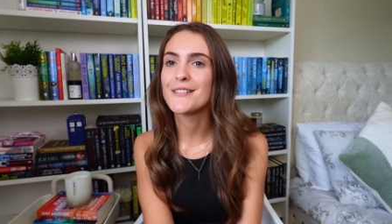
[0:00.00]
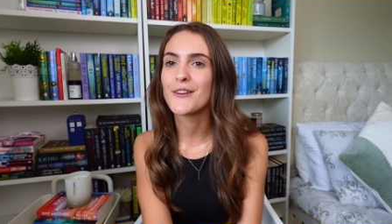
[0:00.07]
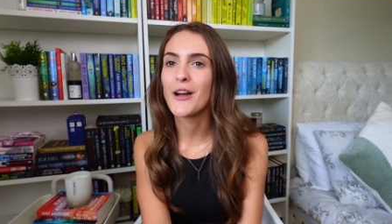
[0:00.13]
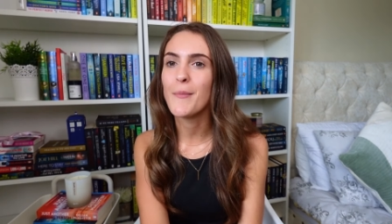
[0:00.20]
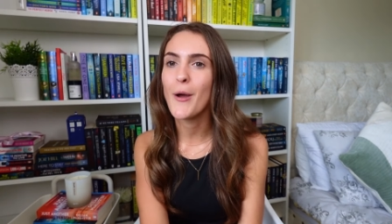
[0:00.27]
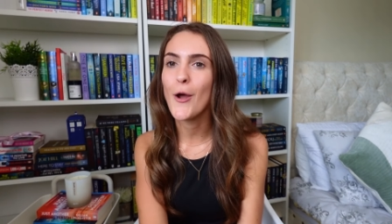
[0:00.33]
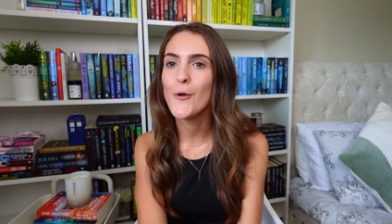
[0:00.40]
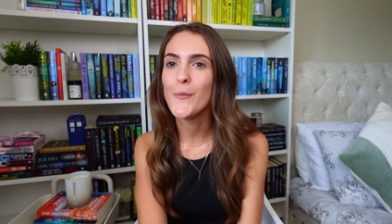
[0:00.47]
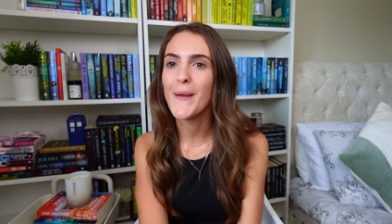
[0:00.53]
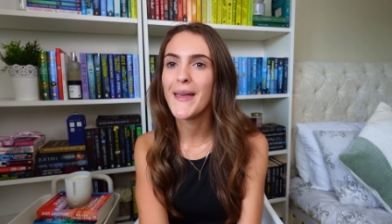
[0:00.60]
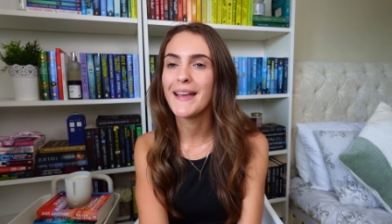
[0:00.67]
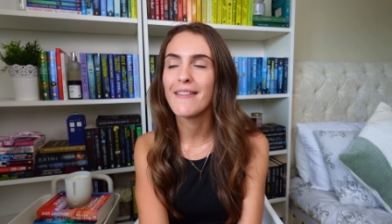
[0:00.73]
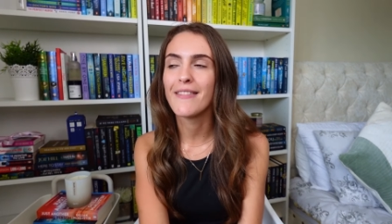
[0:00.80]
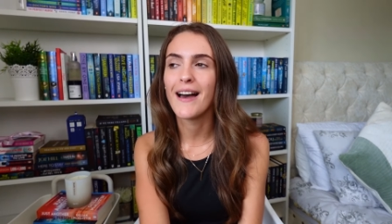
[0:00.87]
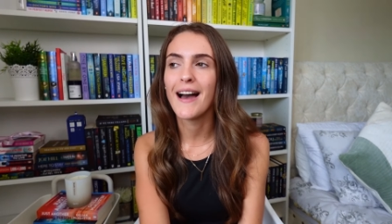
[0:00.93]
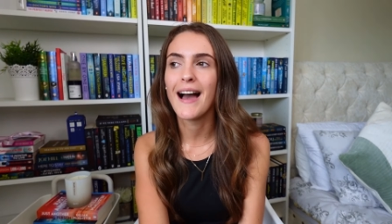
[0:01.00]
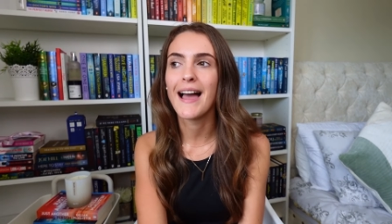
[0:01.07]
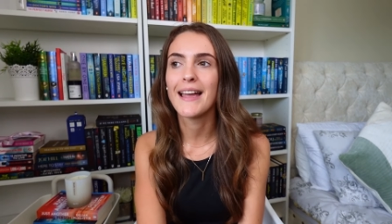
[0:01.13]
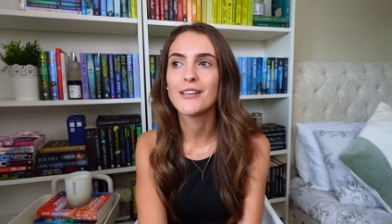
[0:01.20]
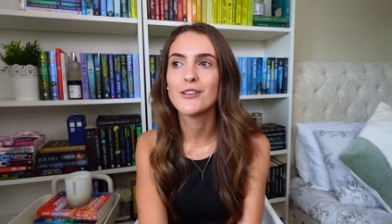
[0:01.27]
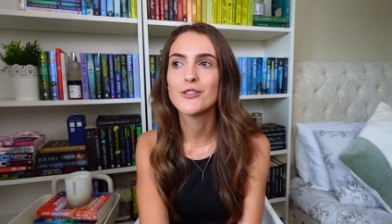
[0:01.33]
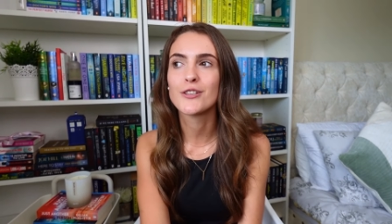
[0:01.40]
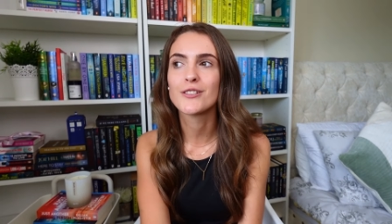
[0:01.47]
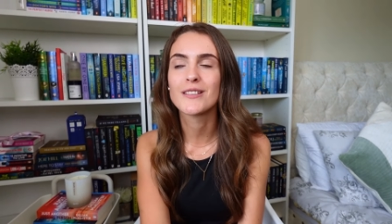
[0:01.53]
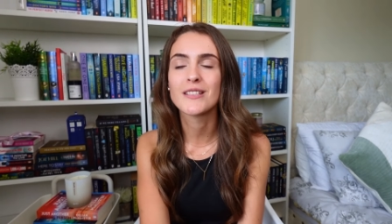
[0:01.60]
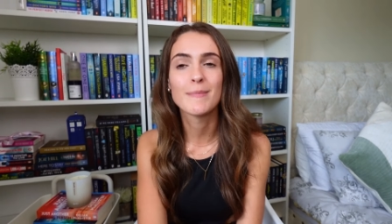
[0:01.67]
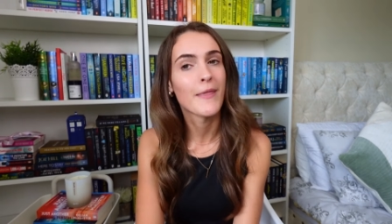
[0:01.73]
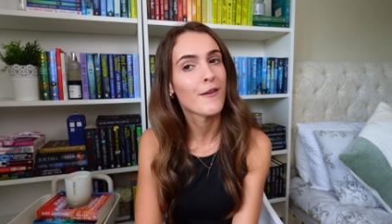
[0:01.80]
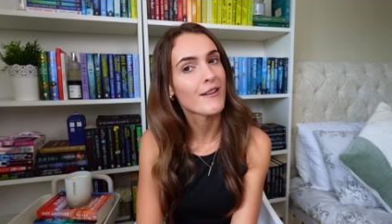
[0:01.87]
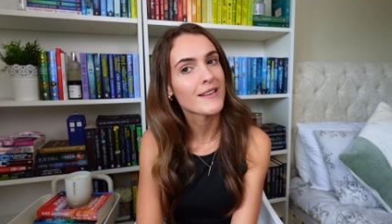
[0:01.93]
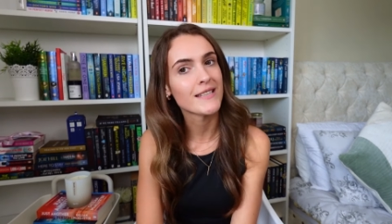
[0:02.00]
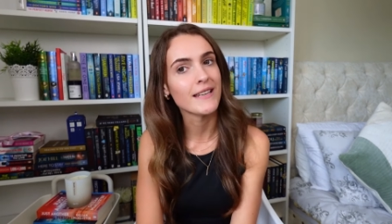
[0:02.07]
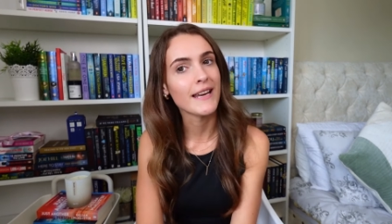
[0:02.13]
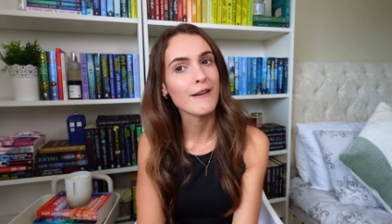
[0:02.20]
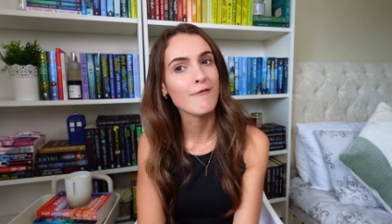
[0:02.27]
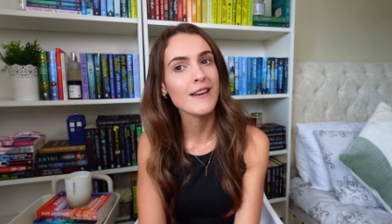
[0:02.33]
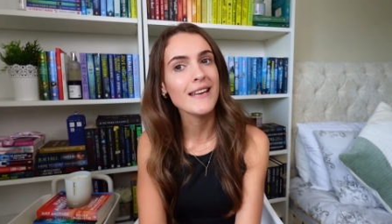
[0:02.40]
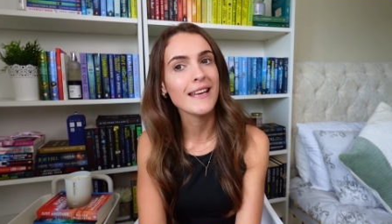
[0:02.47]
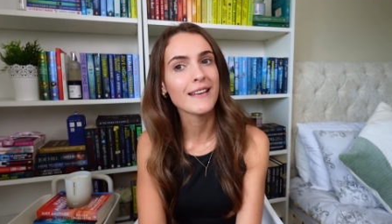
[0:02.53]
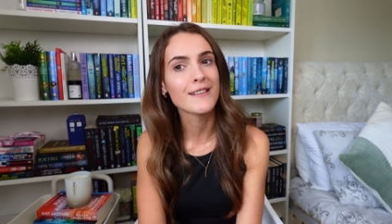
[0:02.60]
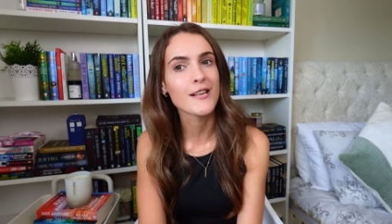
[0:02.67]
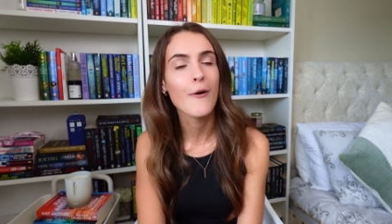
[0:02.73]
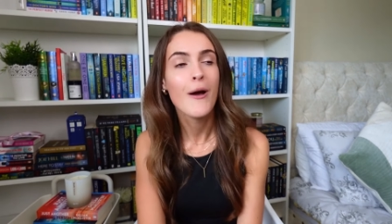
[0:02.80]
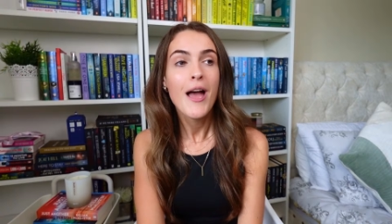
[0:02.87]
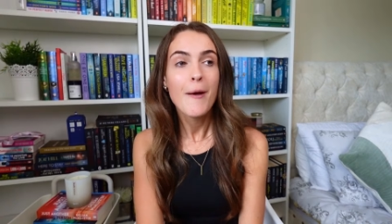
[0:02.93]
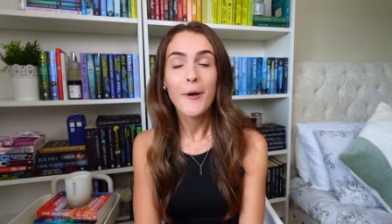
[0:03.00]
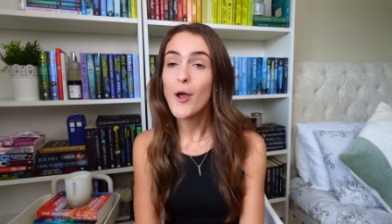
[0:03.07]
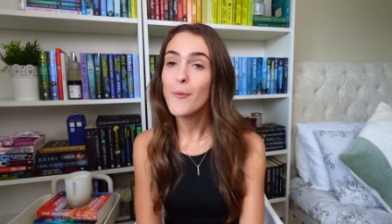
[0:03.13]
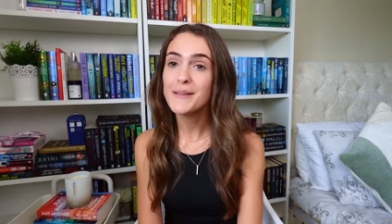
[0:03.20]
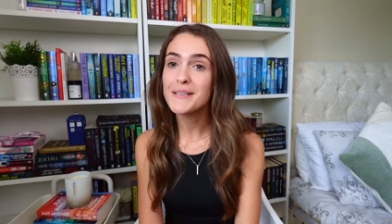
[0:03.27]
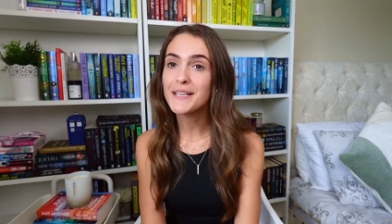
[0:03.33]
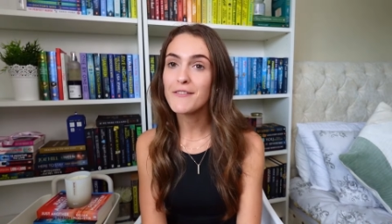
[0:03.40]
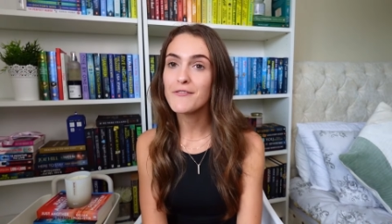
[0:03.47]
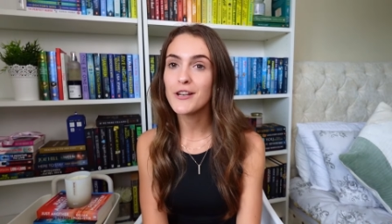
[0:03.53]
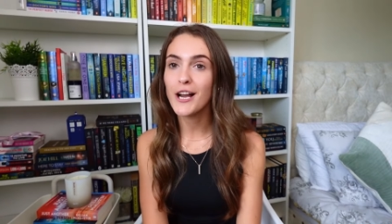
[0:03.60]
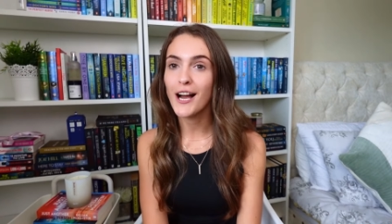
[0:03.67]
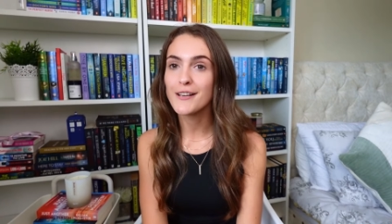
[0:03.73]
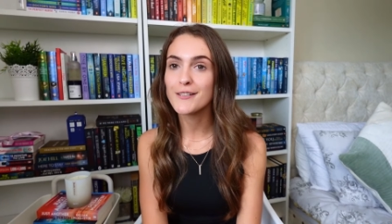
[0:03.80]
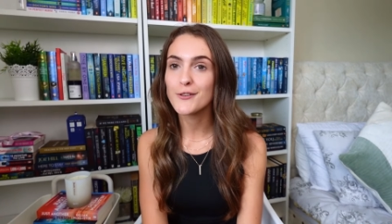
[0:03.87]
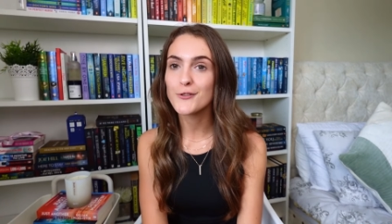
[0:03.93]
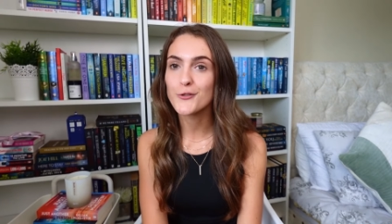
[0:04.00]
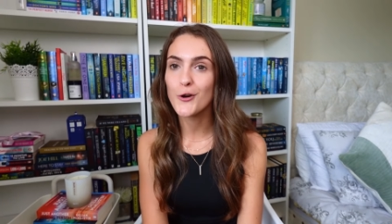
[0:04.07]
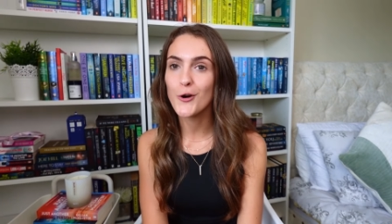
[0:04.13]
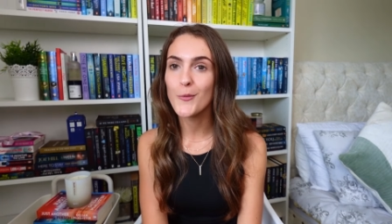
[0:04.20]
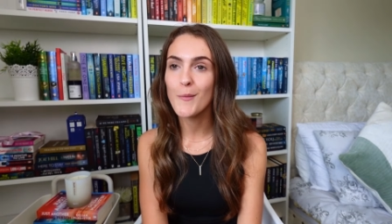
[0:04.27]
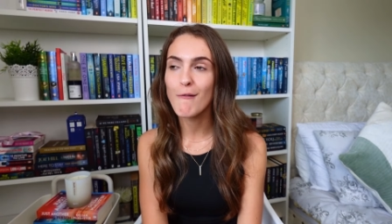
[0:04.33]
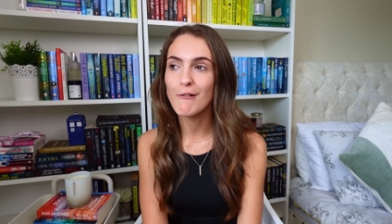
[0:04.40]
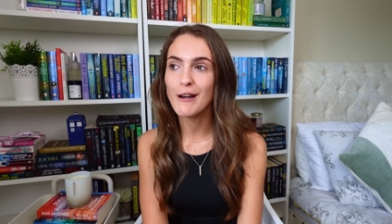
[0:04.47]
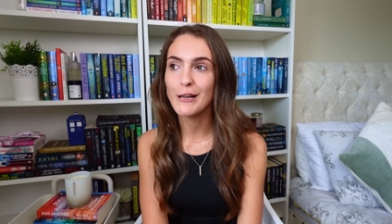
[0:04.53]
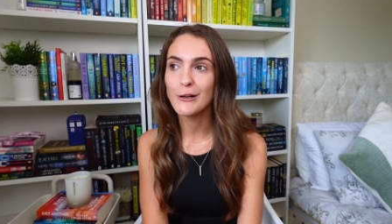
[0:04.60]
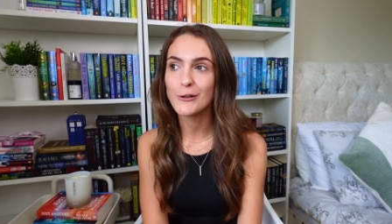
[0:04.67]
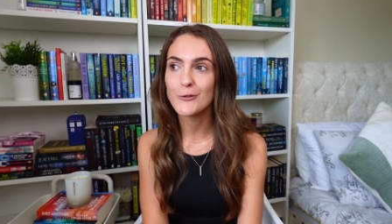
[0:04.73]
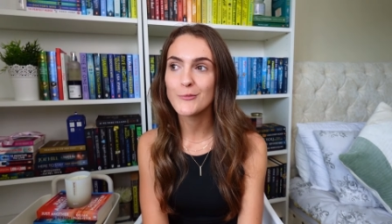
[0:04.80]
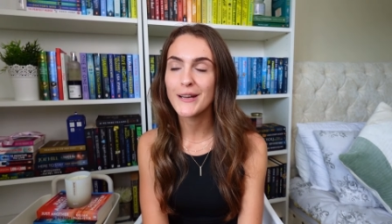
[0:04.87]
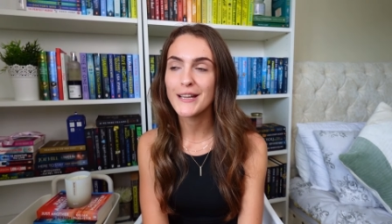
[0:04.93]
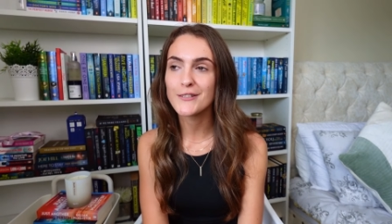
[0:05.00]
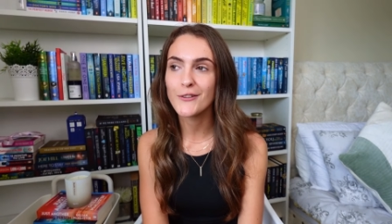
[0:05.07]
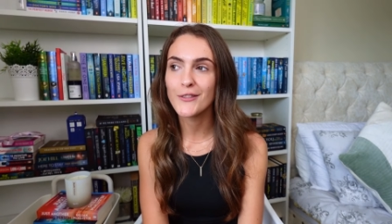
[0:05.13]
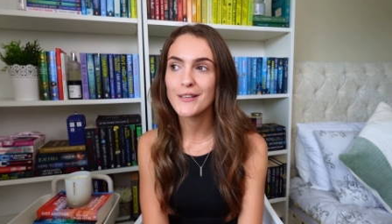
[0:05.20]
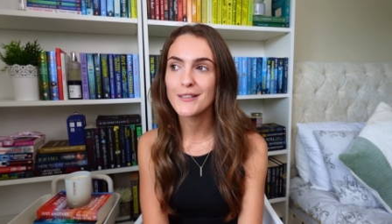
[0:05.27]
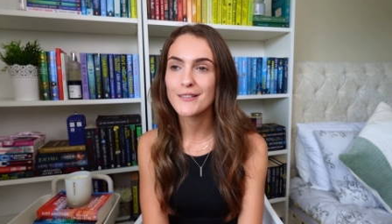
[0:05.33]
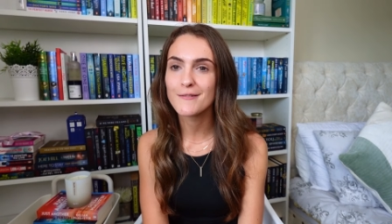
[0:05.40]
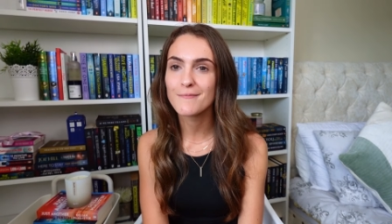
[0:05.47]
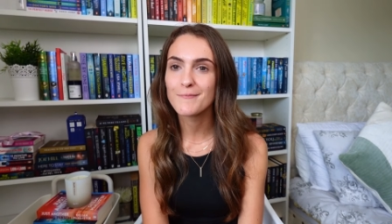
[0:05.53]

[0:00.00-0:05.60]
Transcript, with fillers: So I'm hoping that I can just spend the rest of the day reading. So I'm hoping to give you guys some really good updates on this